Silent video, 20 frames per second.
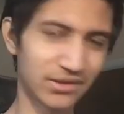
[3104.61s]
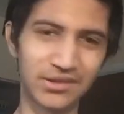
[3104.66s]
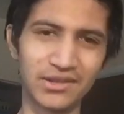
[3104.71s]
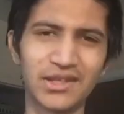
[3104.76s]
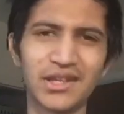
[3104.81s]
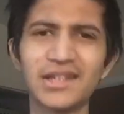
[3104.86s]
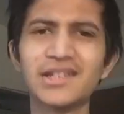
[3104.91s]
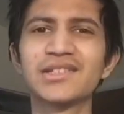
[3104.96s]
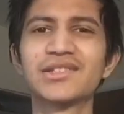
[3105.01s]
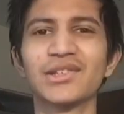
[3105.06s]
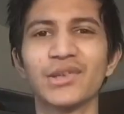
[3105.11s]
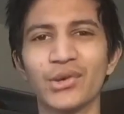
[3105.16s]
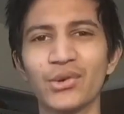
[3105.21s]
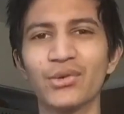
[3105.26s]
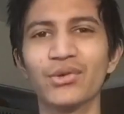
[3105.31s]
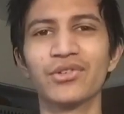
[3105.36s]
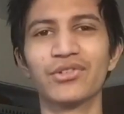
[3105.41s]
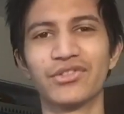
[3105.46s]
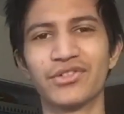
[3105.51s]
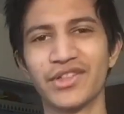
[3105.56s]
that is a
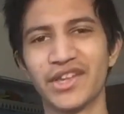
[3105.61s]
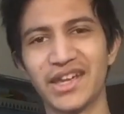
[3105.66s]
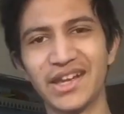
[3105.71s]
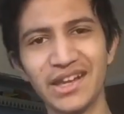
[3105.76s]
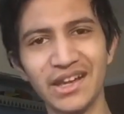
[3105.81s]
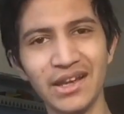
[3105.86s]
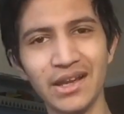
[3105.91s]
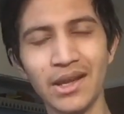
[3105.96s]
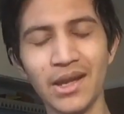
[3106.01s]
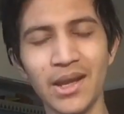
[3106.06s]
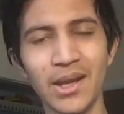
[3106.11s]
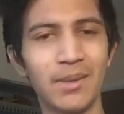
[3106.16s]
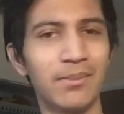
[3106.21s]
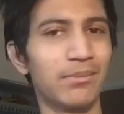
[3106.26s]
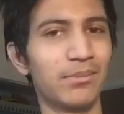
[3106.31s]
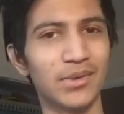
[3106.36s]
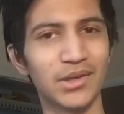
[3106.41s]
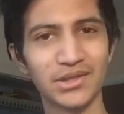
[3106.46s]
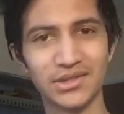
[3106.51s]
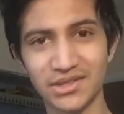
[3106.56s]
good thing,
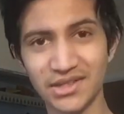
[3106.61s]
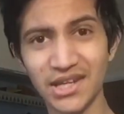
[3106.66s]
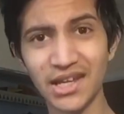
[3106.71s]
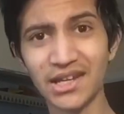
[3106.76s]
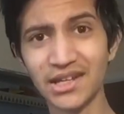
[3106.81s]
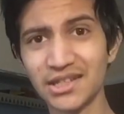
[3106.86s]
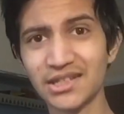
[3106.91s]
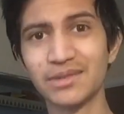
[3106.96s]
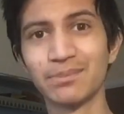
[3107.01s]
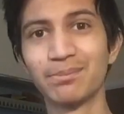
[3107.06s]
because 10